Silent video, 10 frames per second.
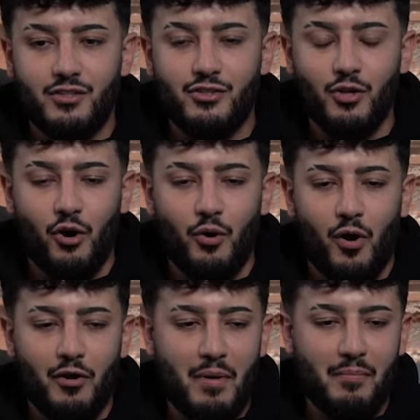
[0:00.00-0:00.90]
So
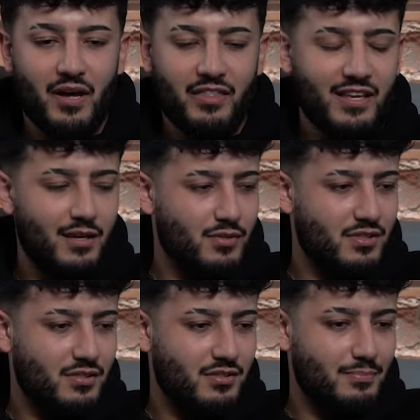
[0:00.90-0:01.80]
I remember, I think it
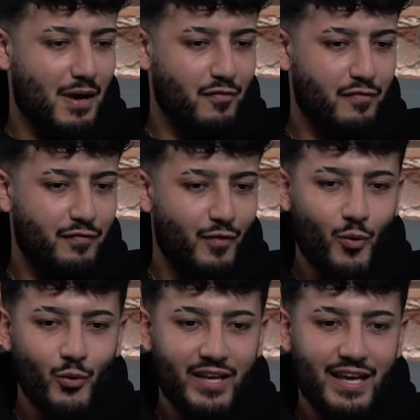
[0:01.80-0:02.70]
was about
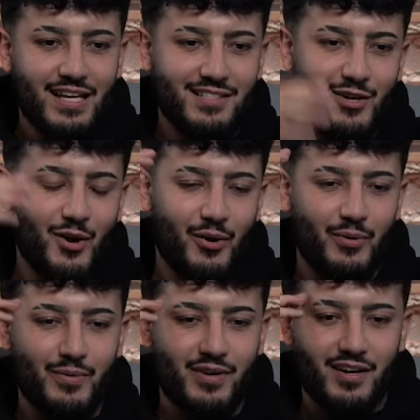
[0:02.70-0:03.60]
four years
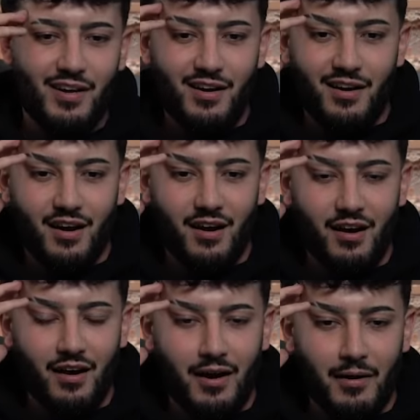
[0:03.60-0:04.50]
ago,
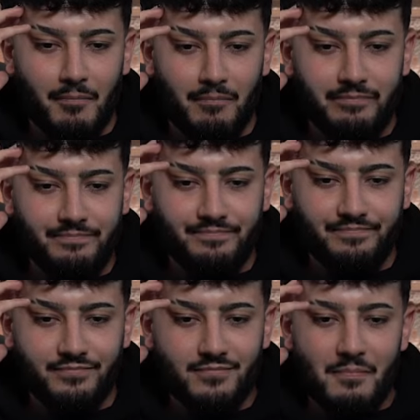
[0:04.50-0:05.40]
um,
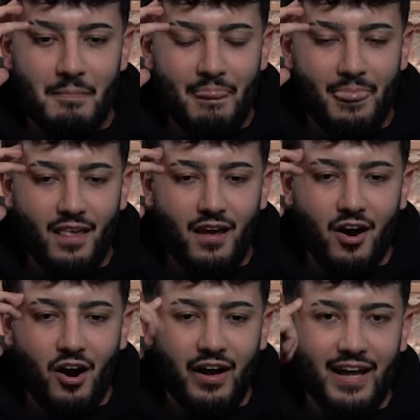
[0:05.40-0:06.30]

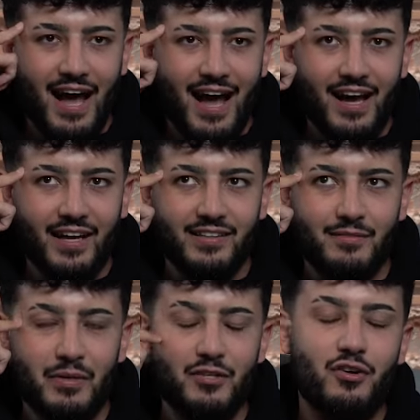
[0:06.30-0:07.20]
I
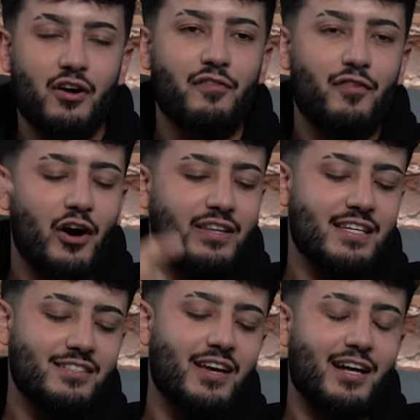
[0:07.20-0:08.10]
had been trying to find
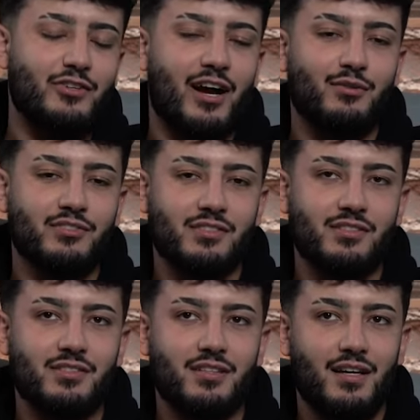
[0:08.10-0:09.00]
these check trousers,